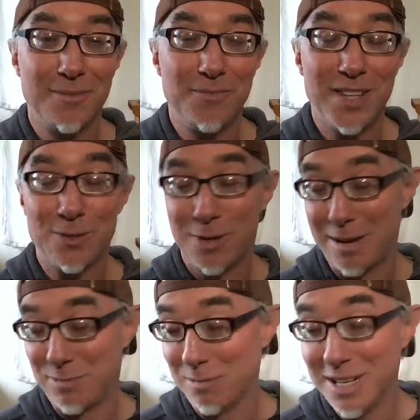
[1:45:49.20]
That's what
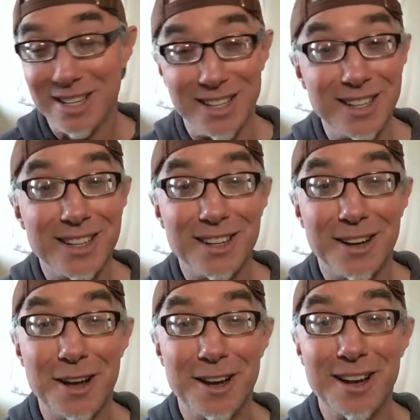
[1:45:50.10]
happened to me.
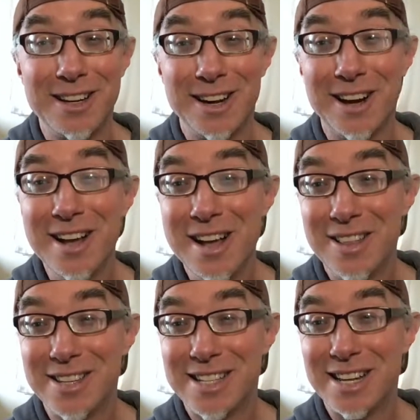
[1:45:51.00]

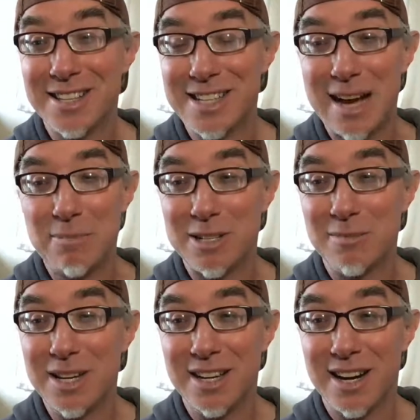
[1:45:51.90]
This happened to
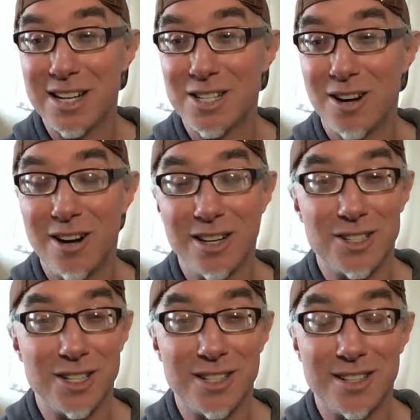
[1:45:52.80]
me, and I started
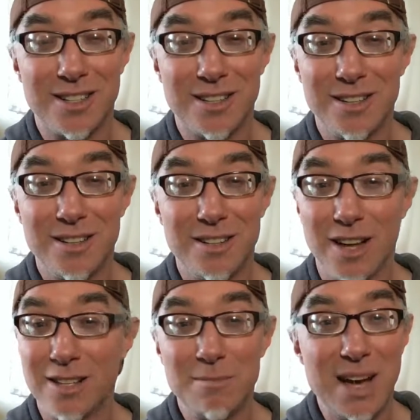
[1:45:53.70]
just,
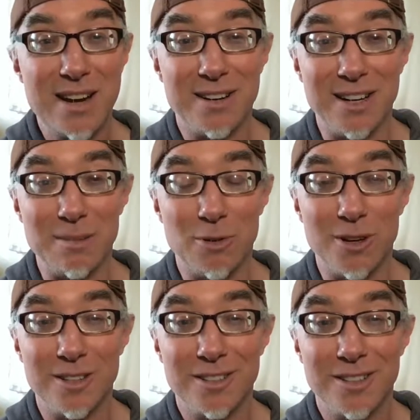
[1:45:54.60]
nothing mattered
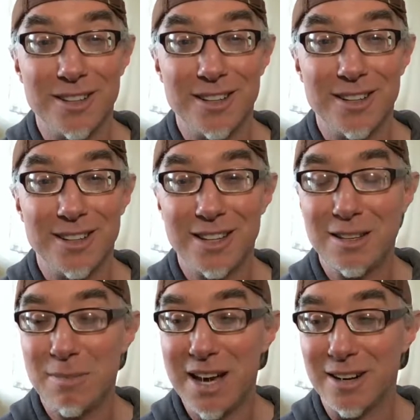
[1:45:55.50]
anymore.
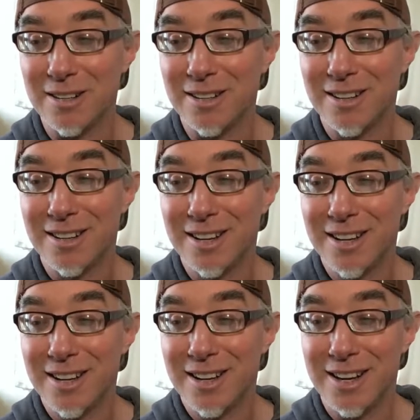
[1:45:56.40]
Nothing mattered.
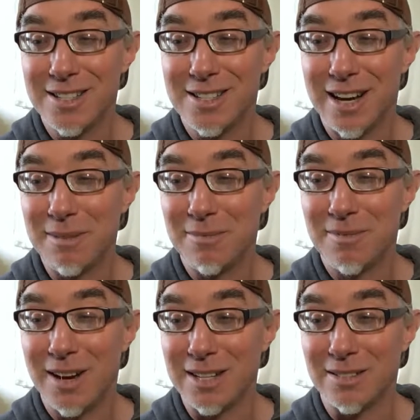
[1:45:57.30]

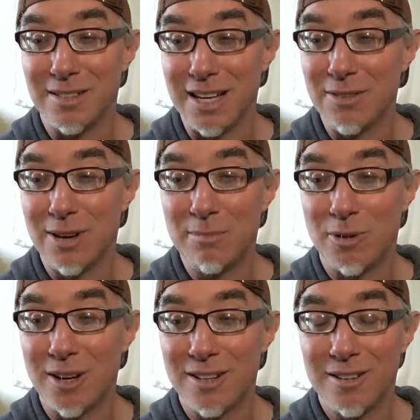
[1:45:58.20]
I gave up
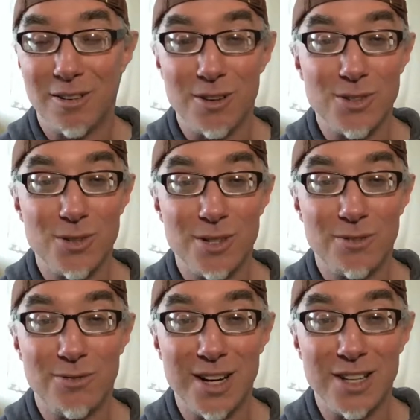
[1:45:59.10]
on all sorts
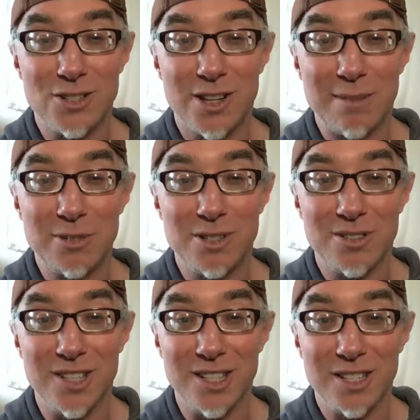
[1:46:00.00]
of financial
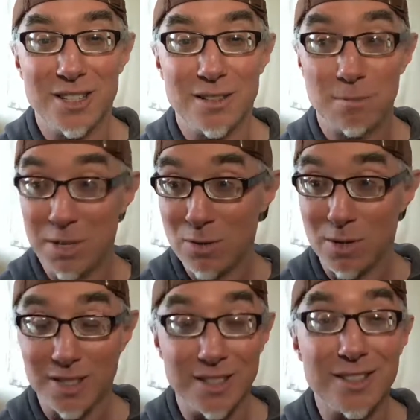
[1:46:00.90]
opportunities, big
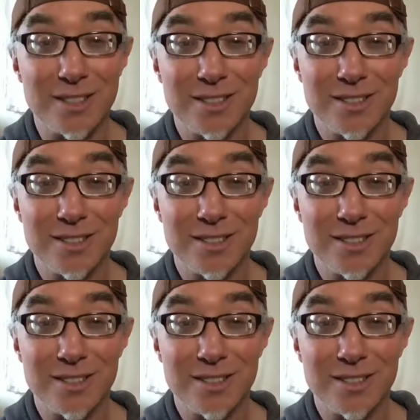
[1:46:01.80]
ones.